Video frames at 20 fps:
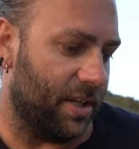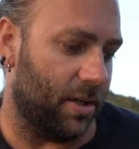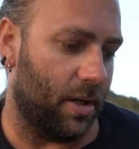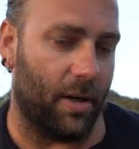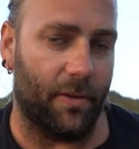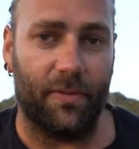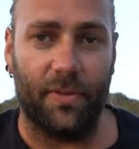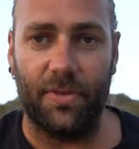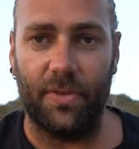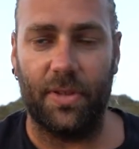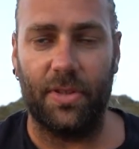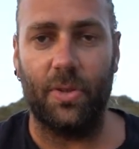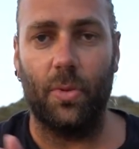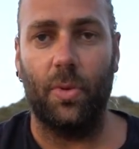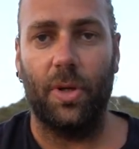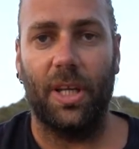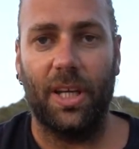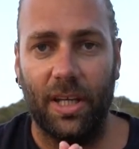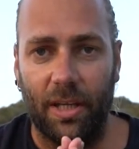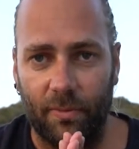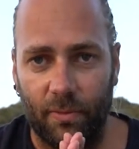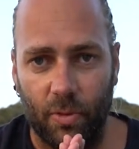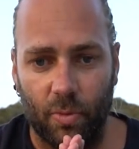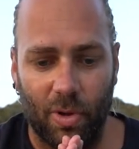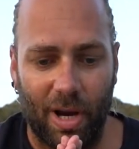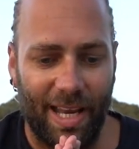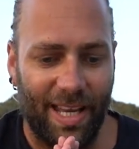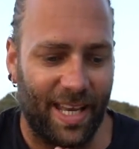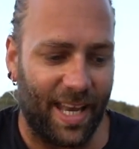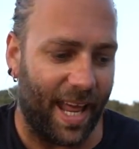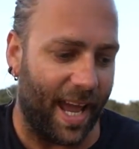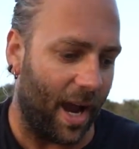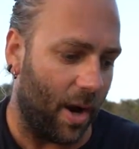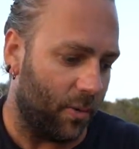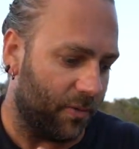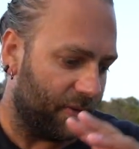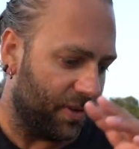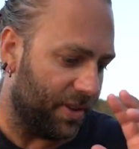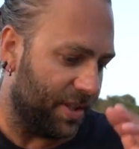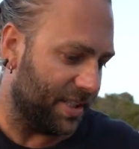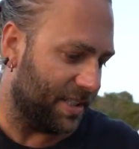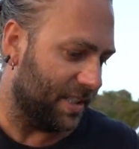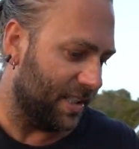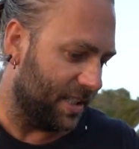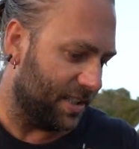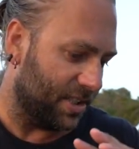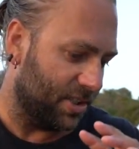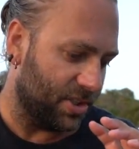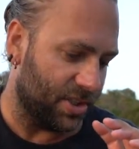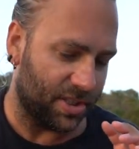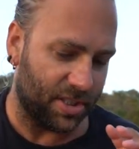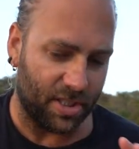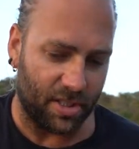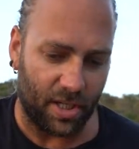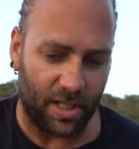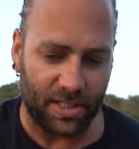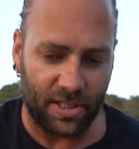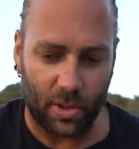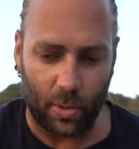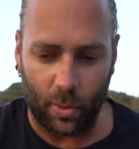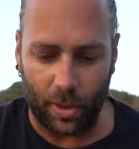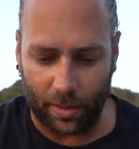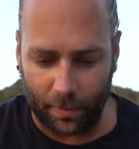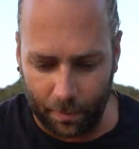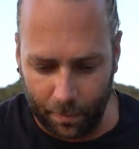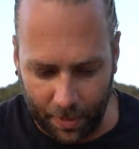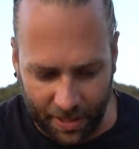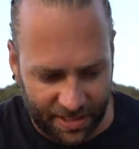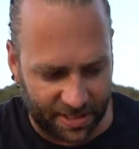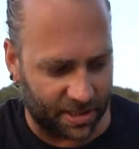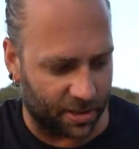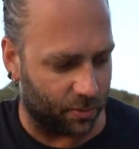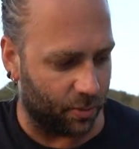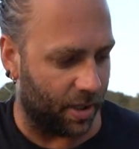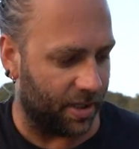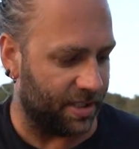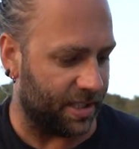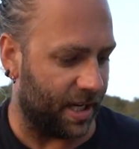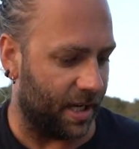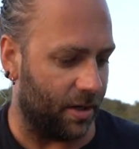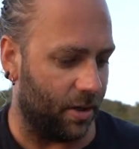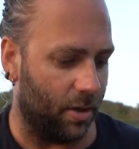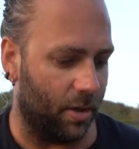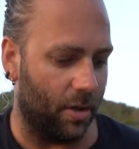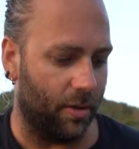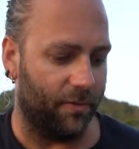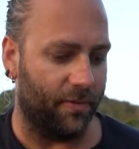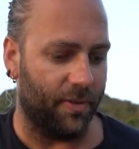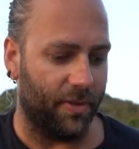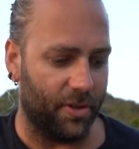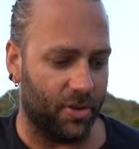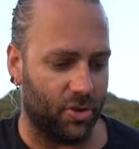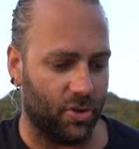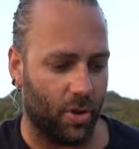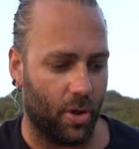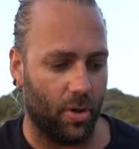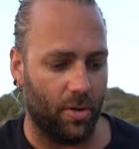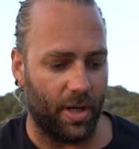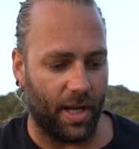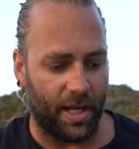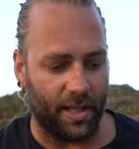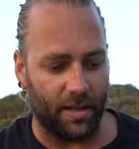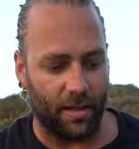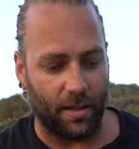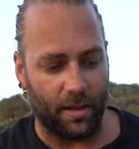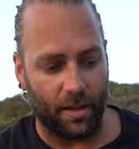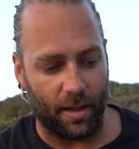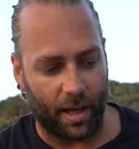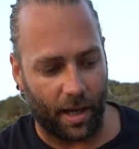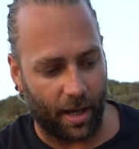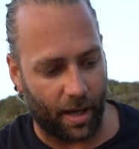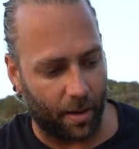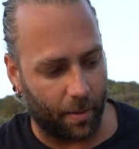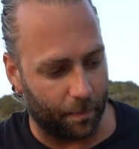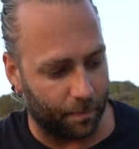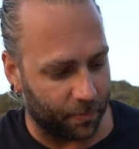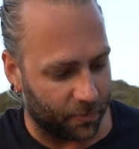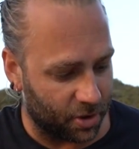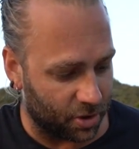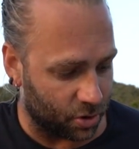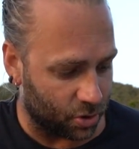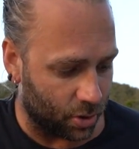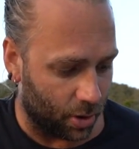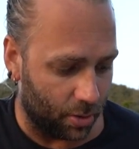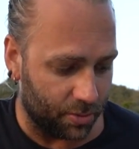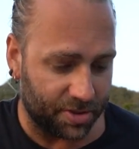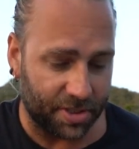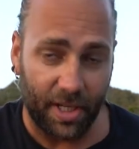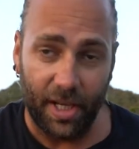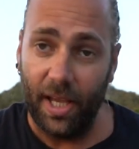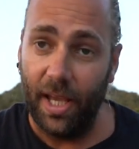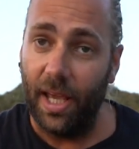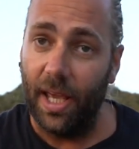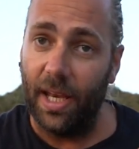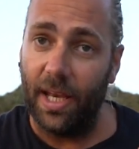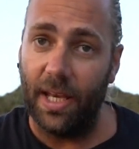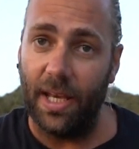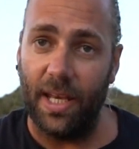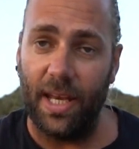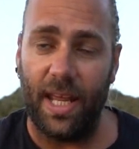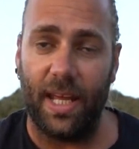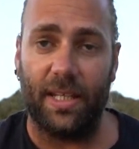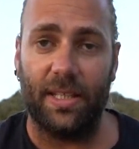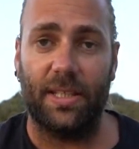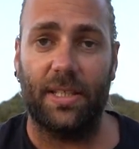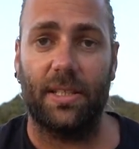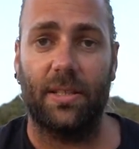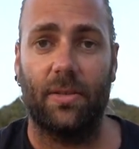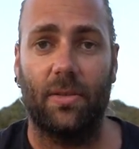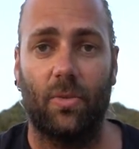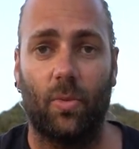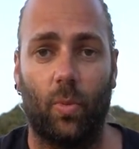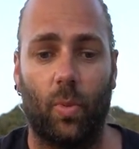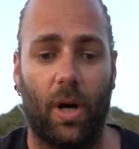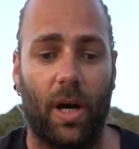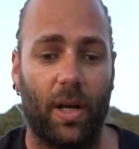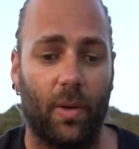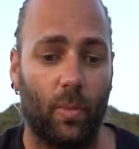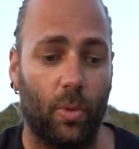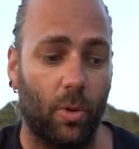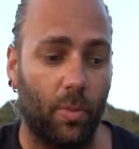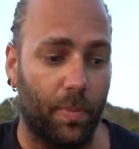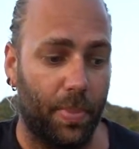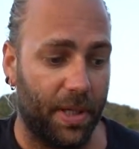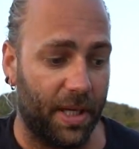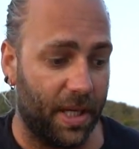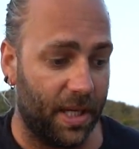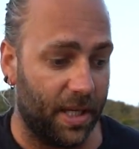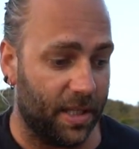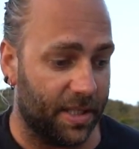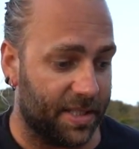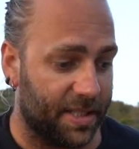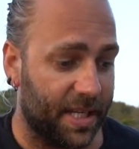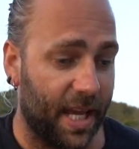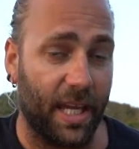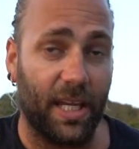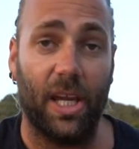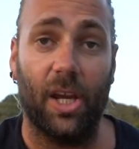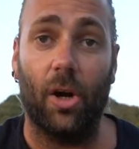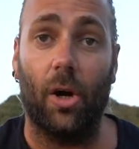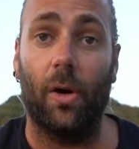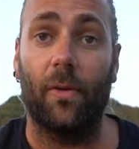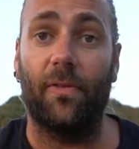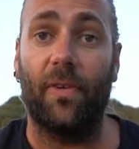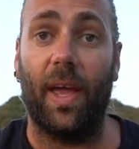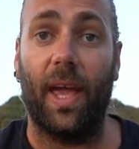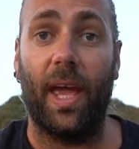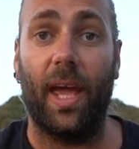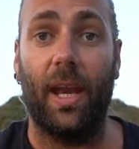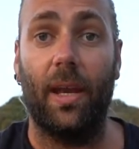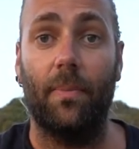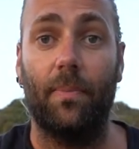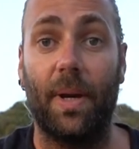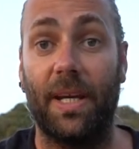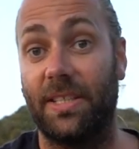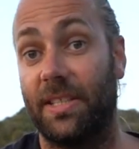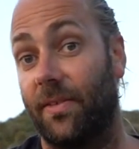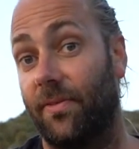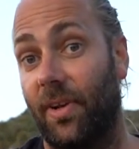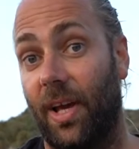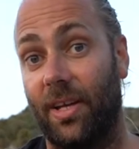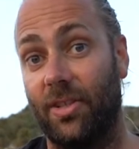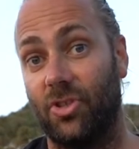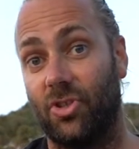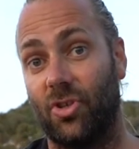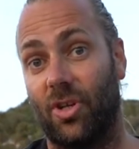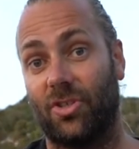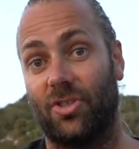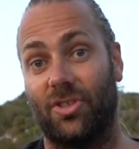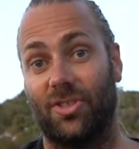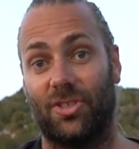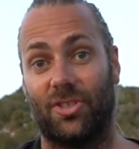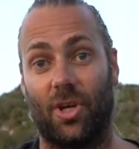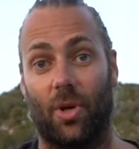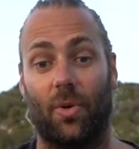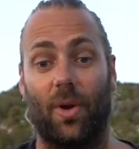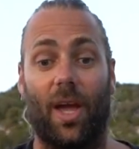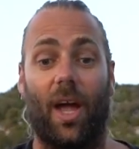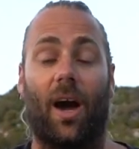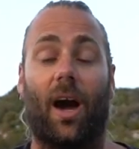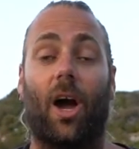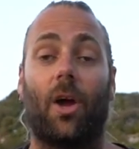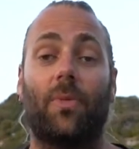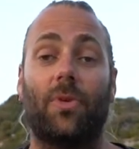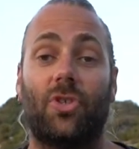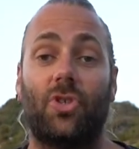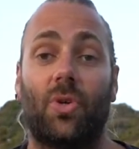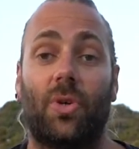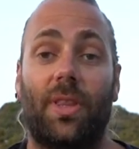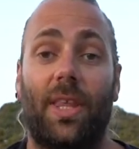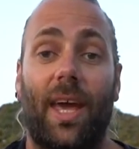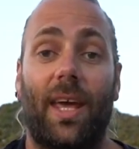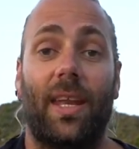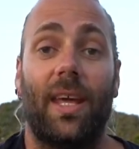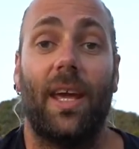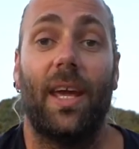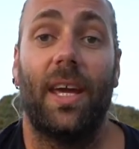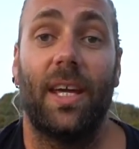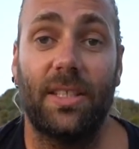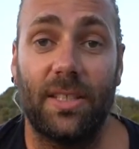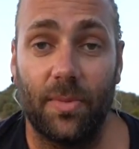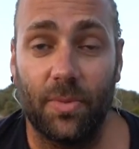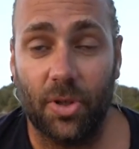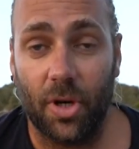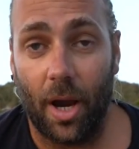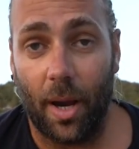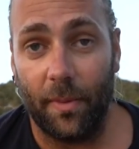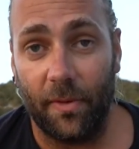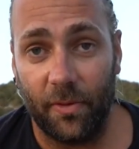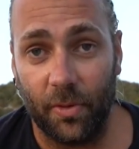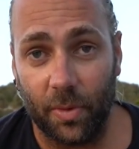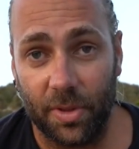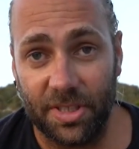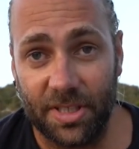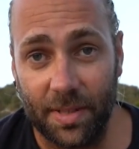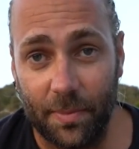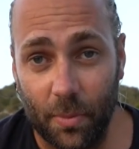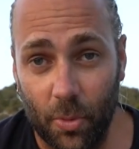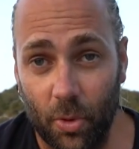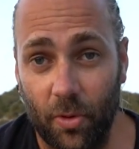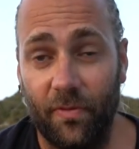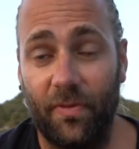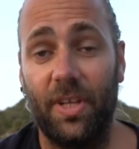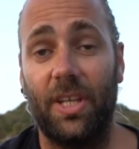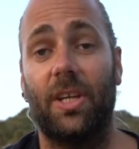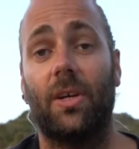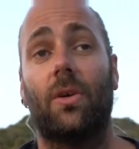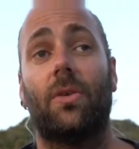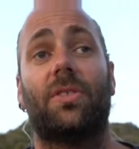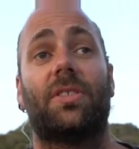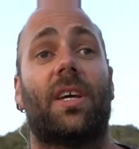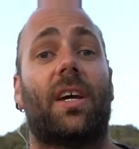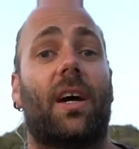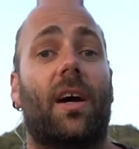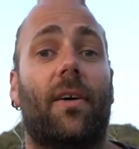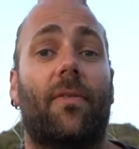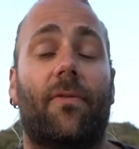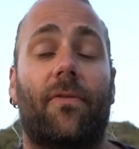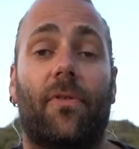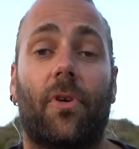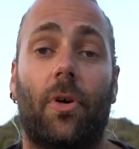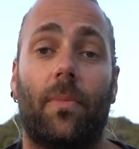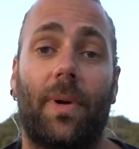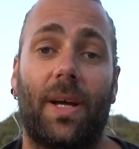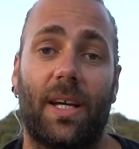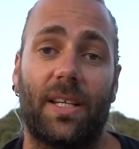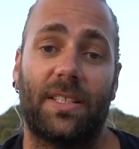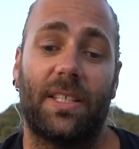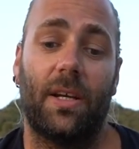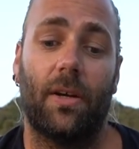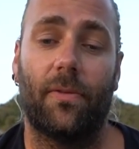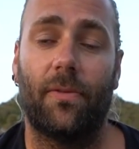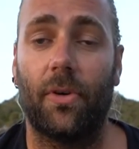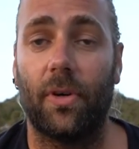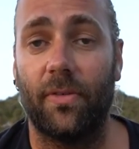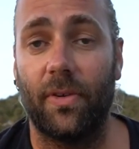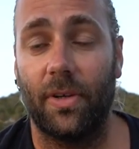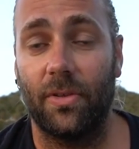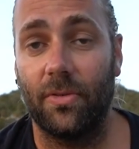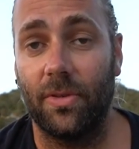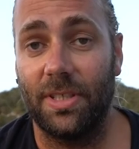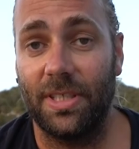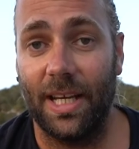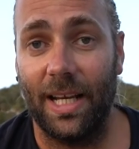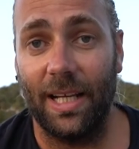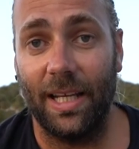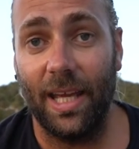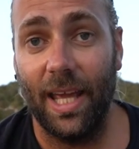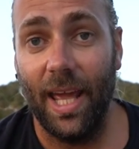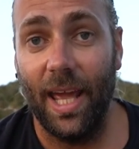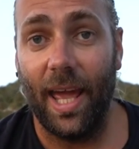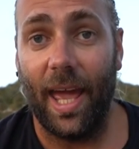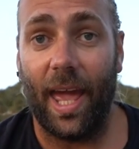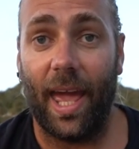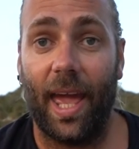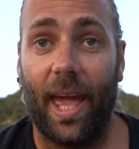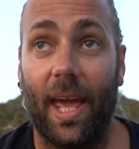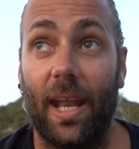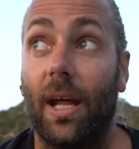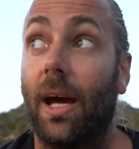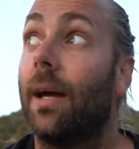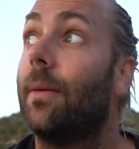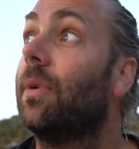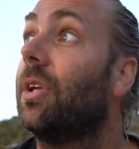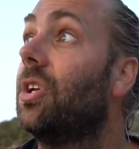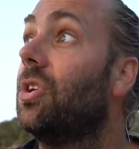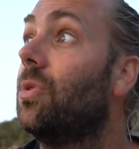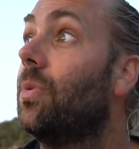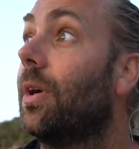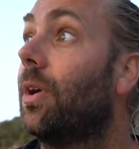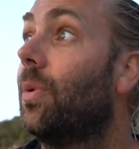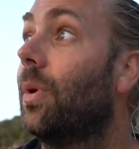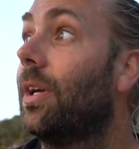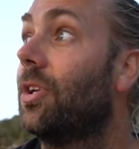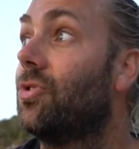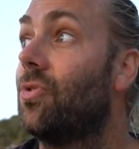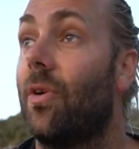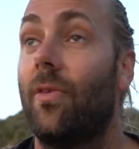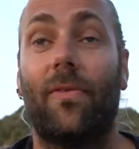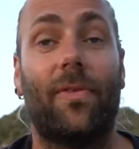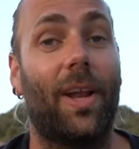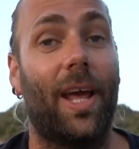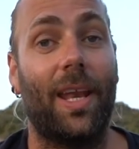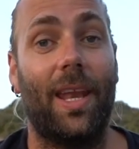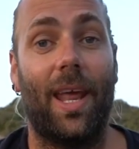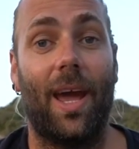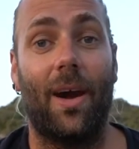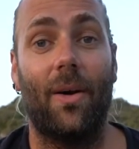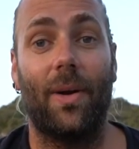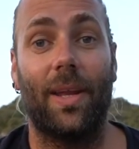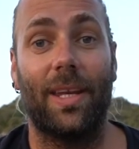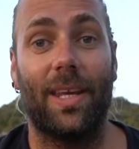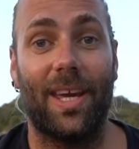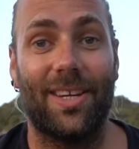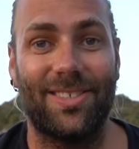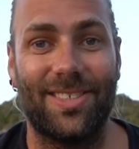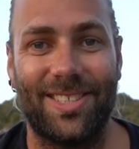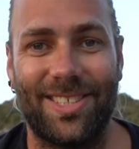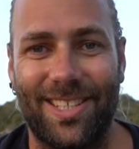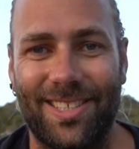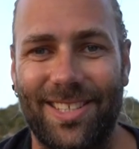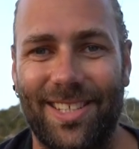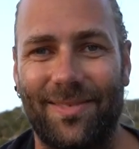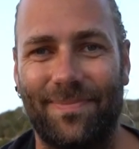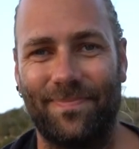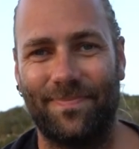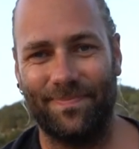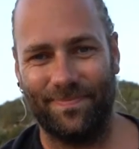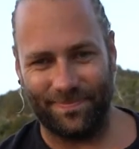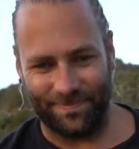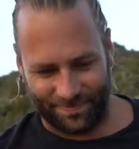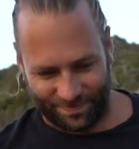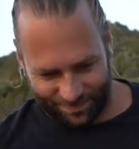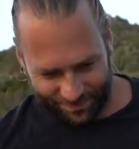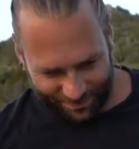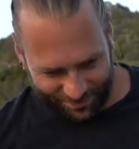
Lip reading: off. That's all we're going to give you right now for this lesson. Just a nice quick basic rundown of the drone and the controls. Next one will be taking off and basic flight instructions. So I hope you enjoyed that. Hit subscribe if you want to see more videos from us here at 45 Degree Sailing, and I'm going to do a quick drone flight now and catch the sunset.